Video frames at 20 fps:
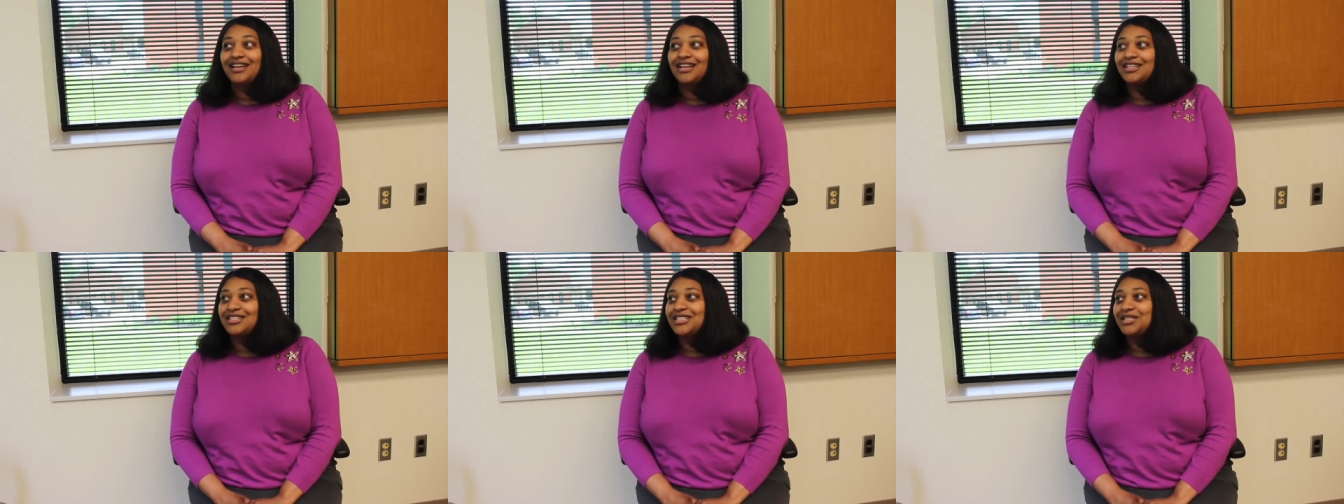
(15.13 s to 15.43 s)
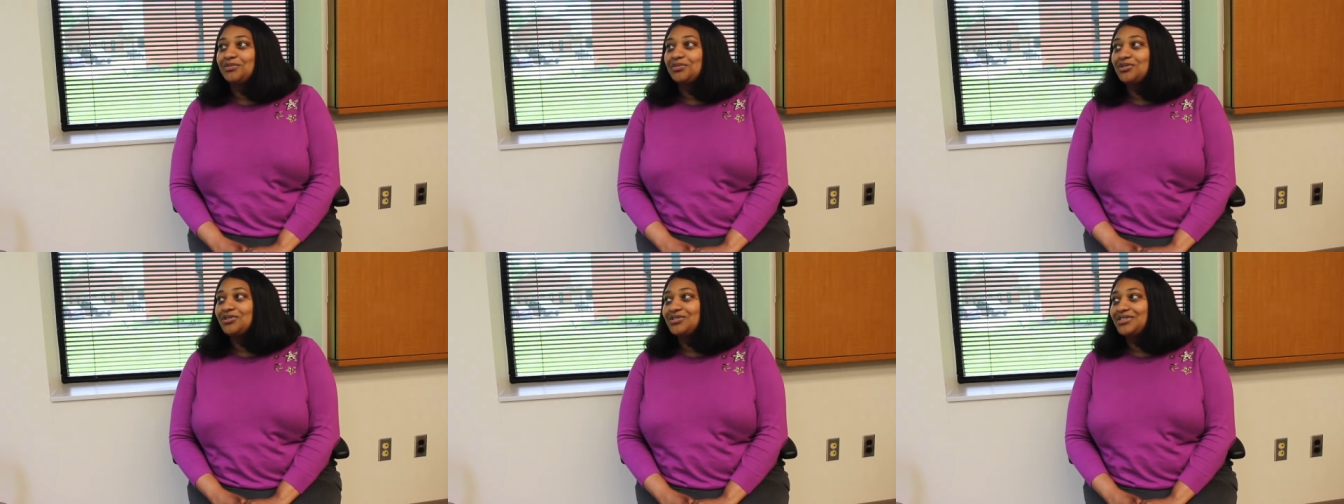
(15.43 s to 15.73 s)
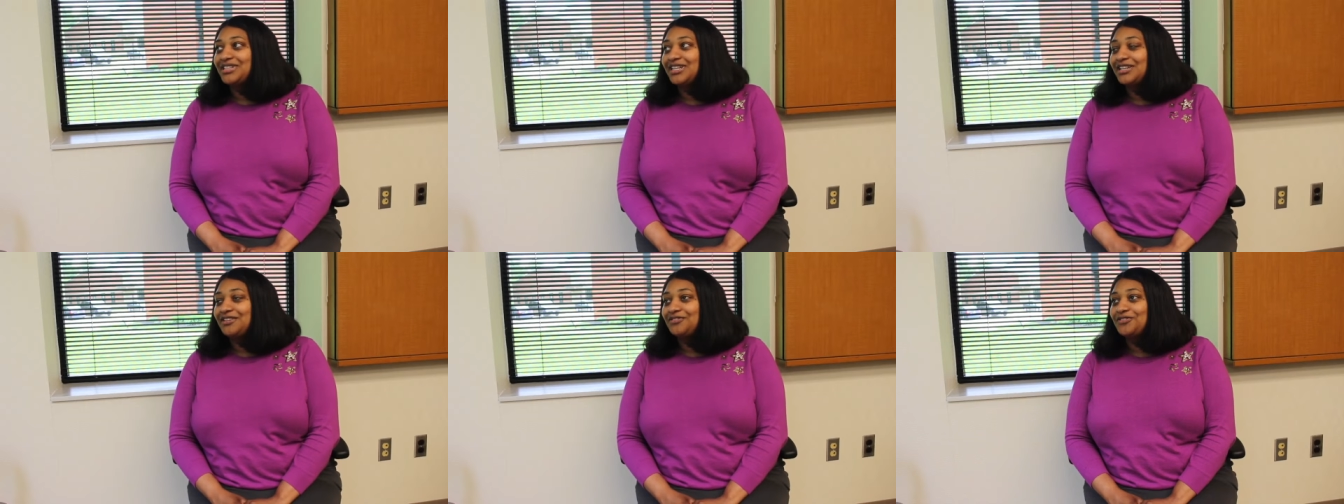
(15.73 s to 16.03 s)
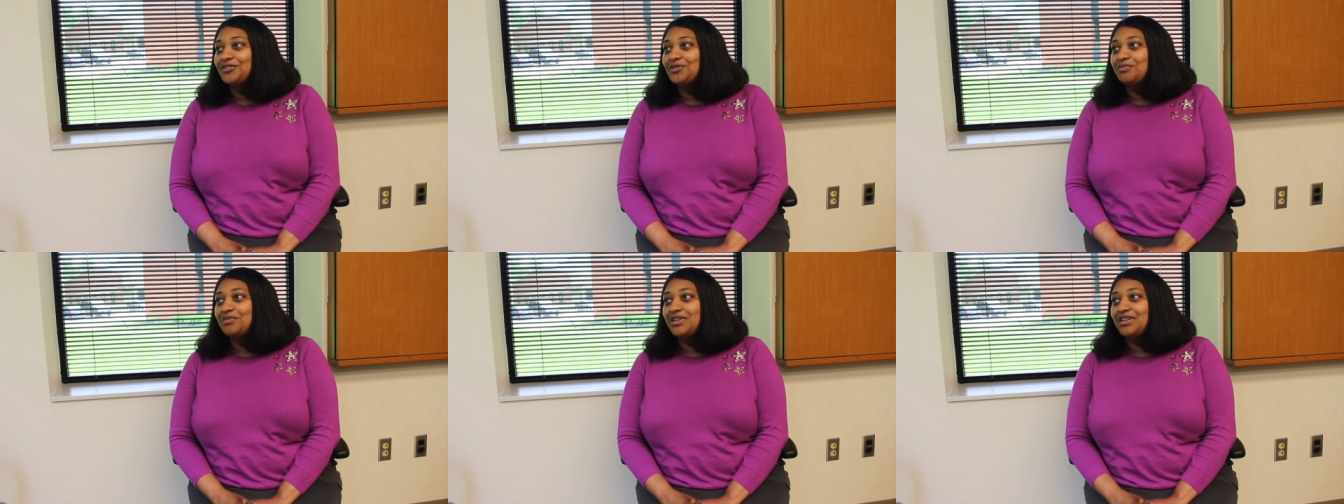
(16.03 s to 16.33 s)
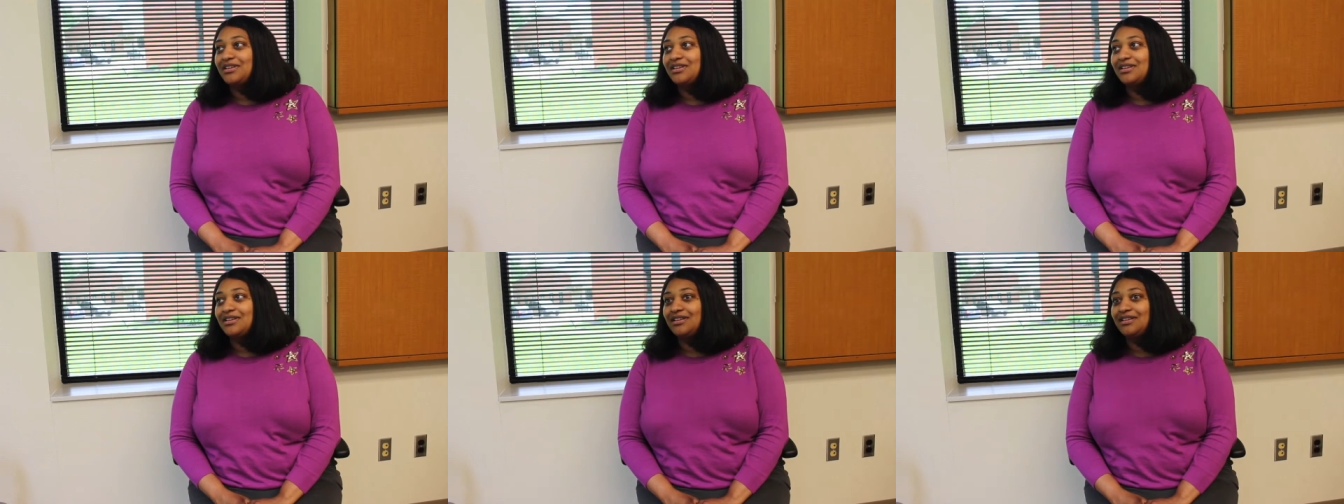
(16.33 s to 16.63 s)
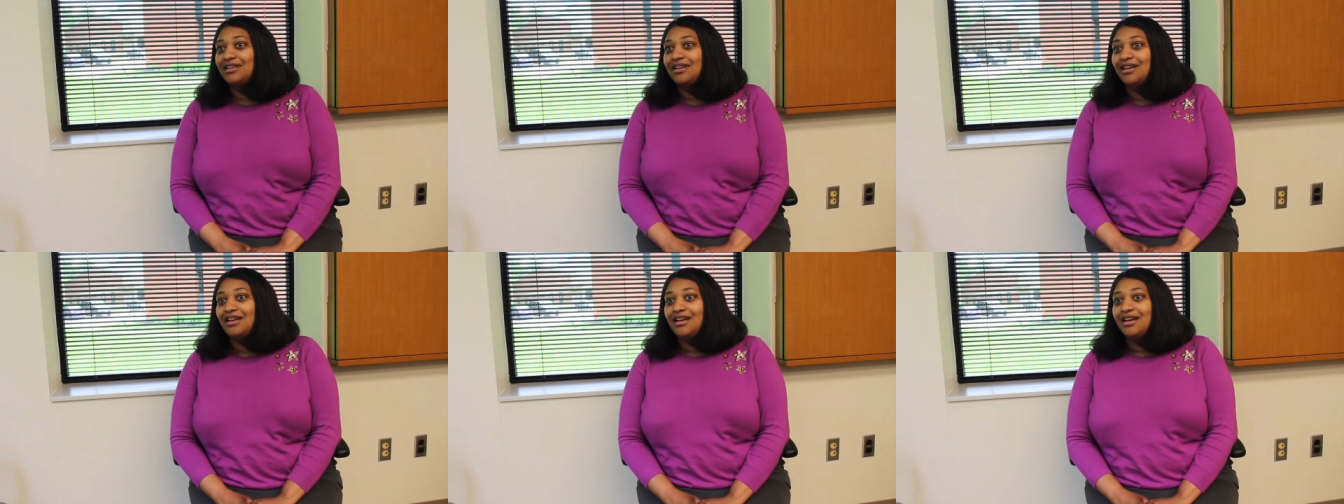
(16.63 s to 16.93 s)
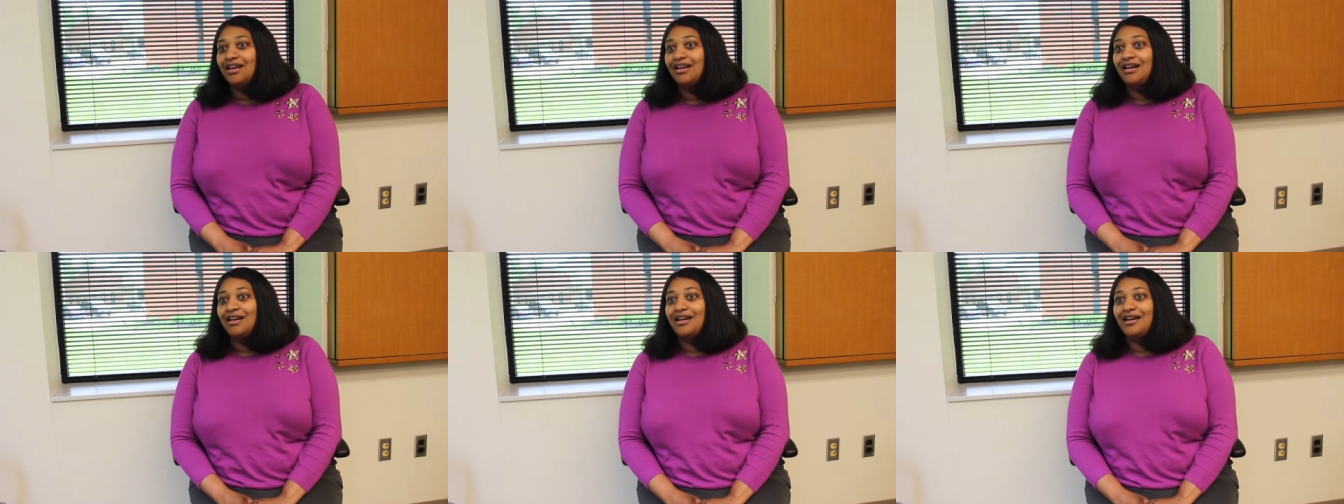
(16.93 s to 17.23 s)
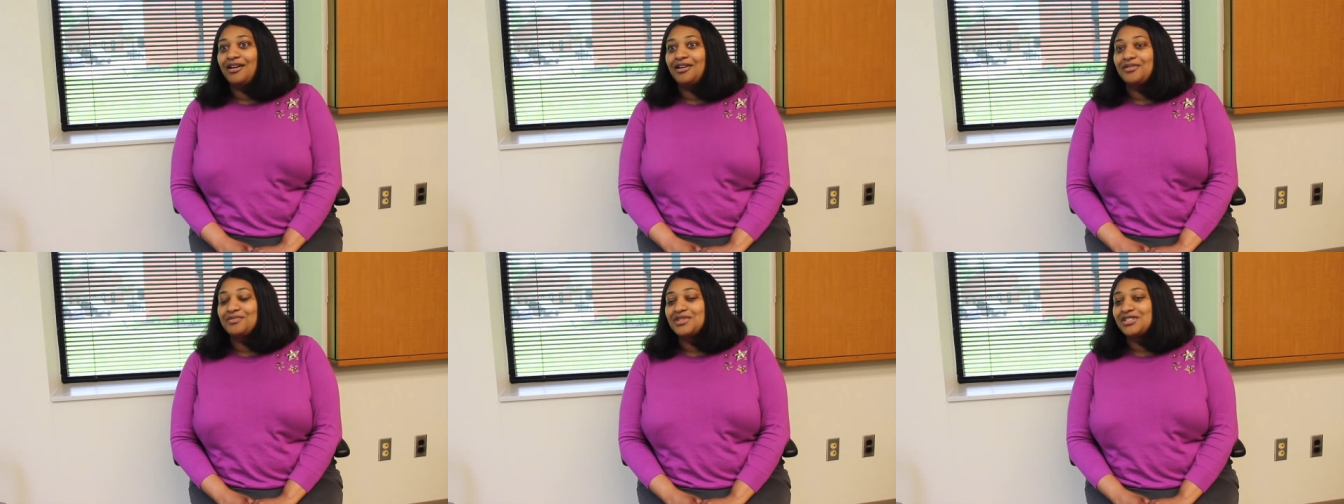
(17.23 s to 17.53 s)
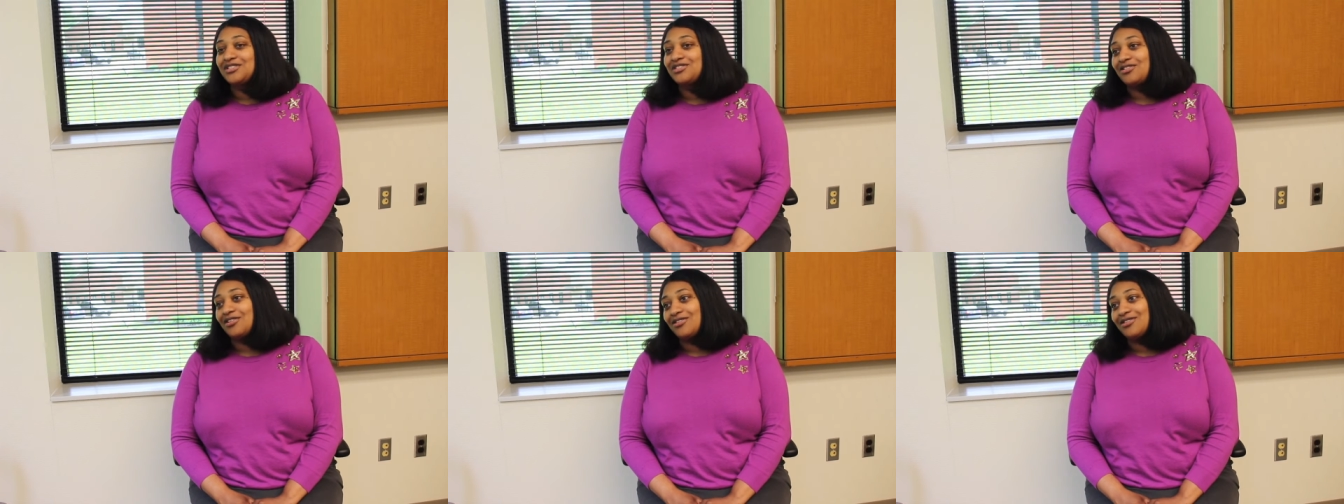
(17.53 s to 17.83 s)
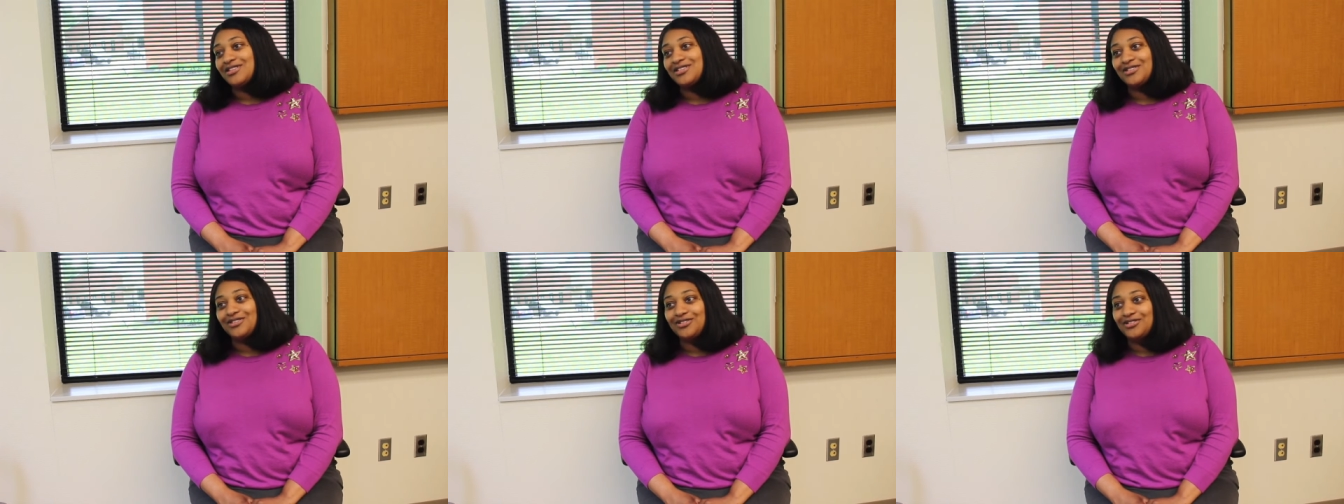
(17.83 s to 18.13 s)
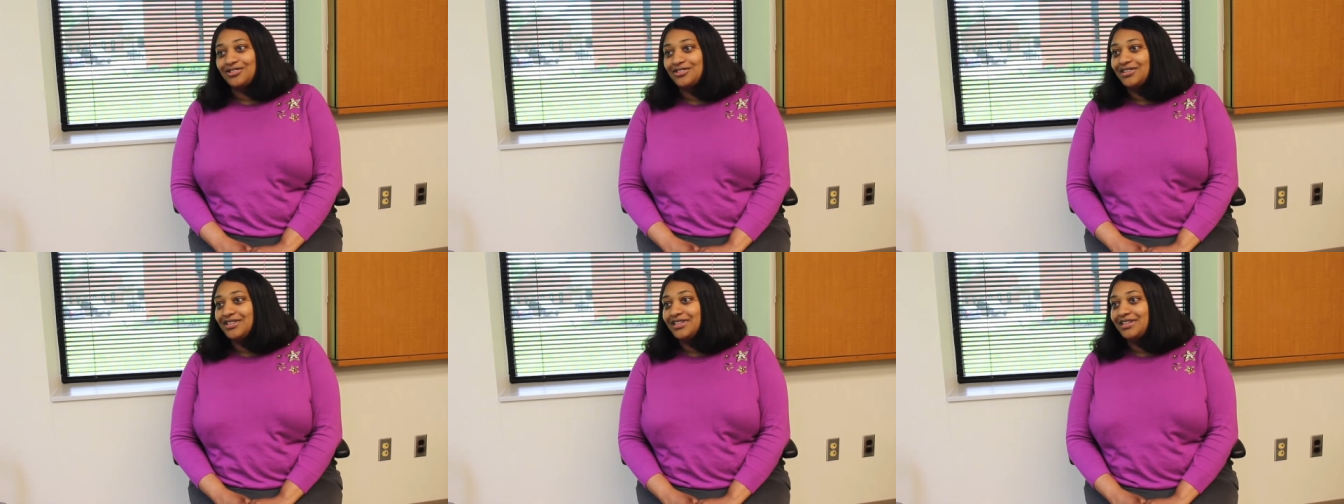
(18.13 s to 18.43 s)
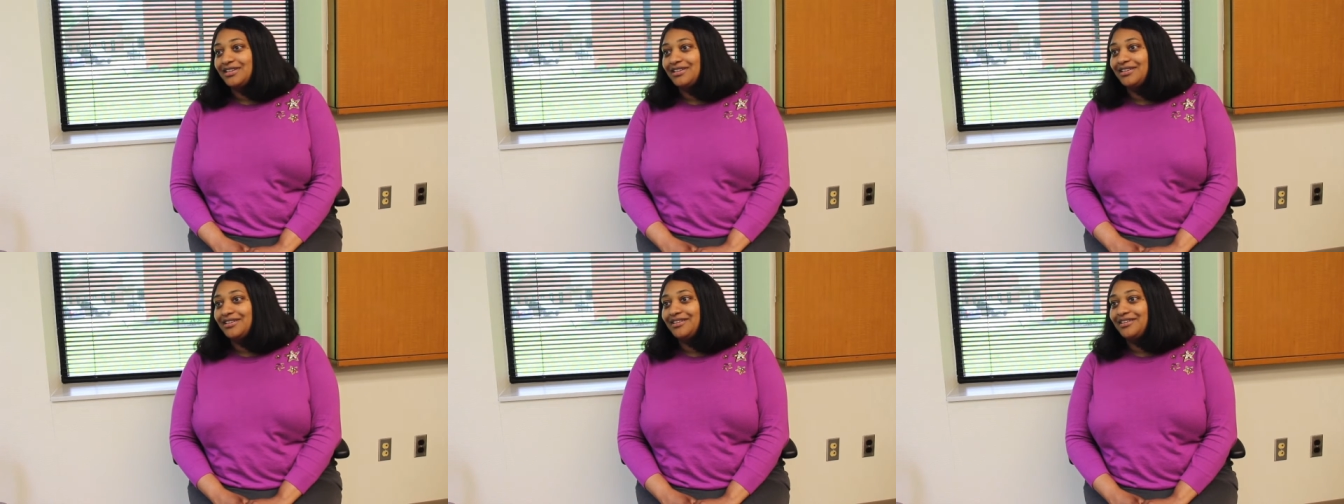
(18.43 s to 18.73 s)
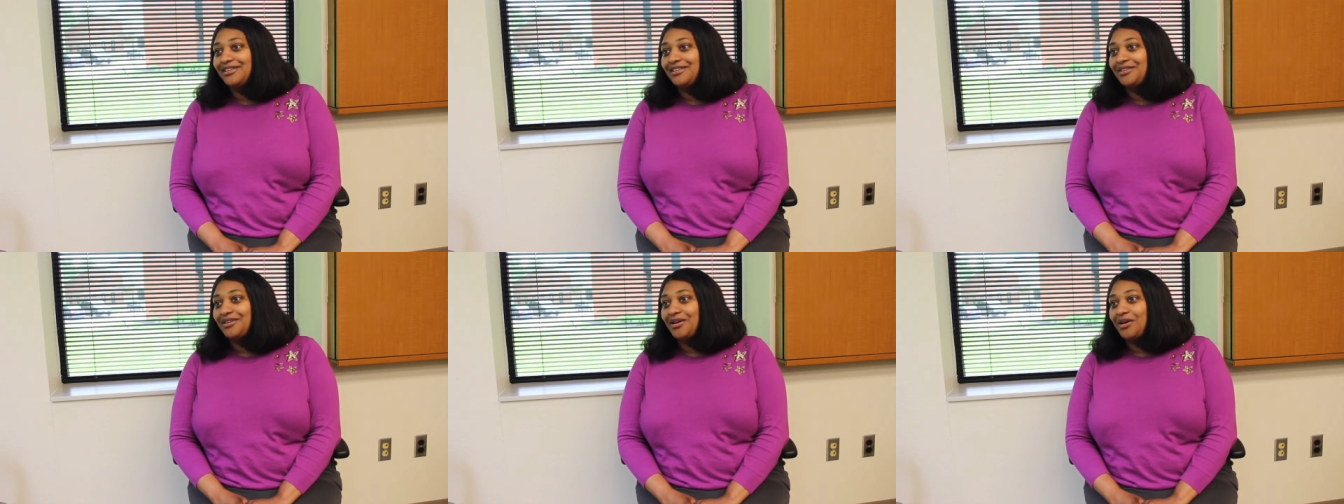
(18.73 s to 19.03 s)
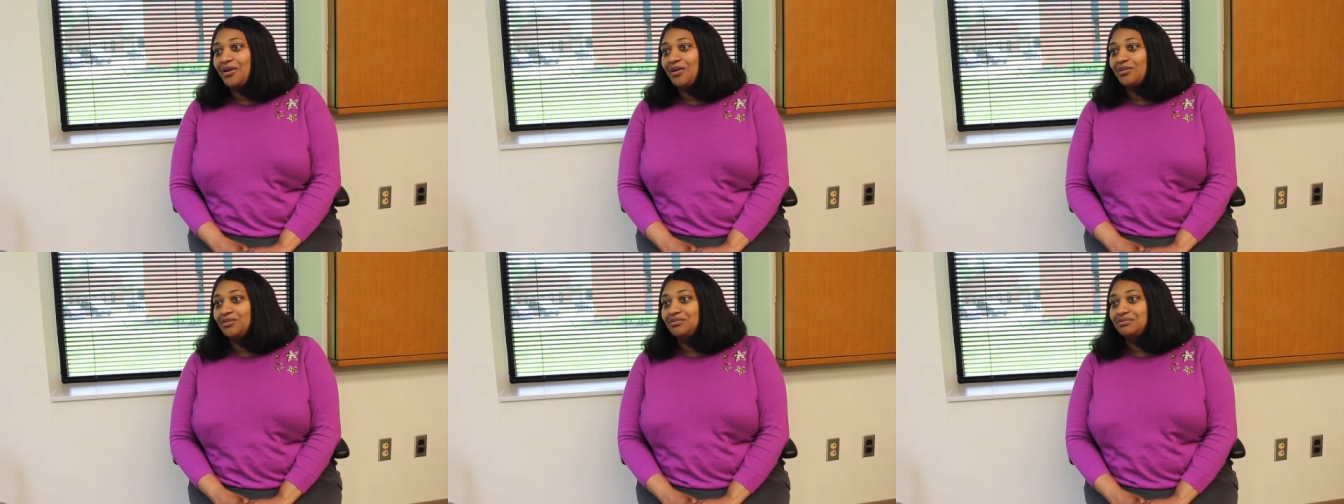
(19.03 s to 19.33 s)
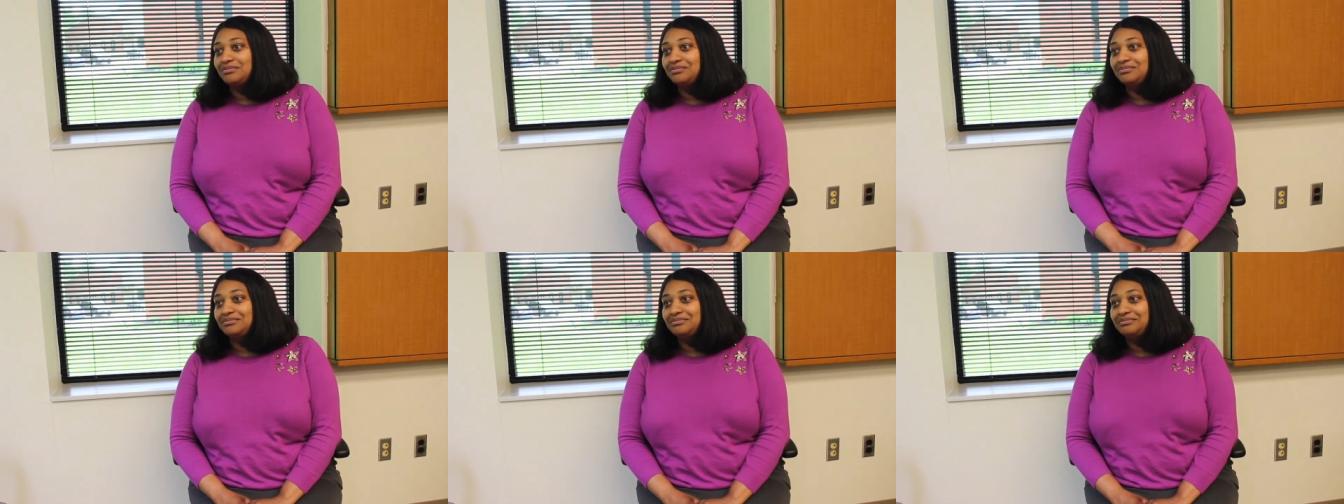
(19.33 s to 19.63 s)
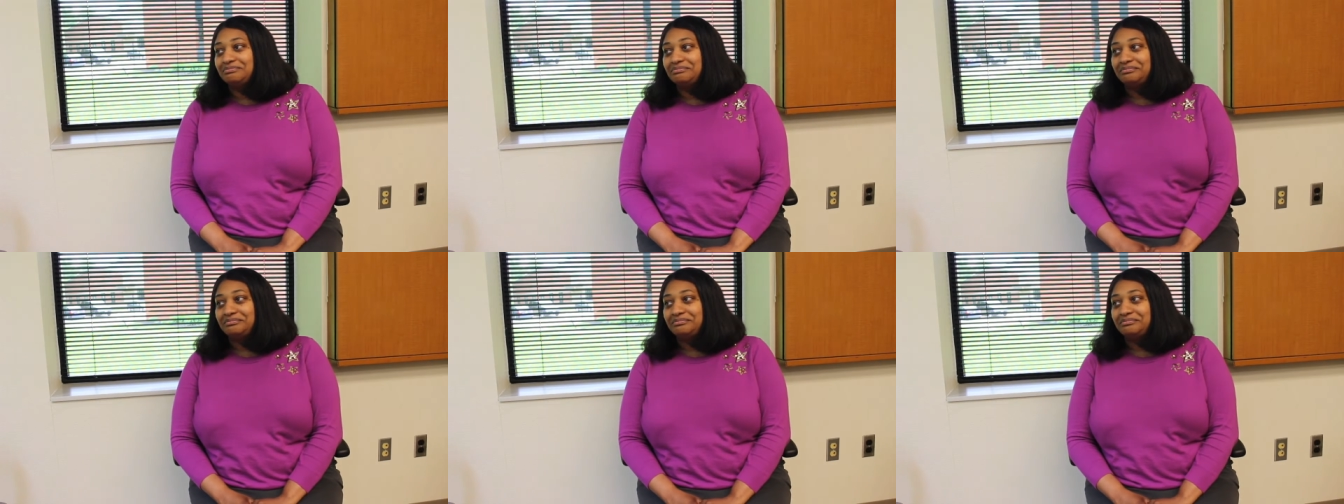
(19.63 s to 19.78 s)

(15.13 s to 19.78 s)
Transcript: A typical day for me, um, it starts early, um,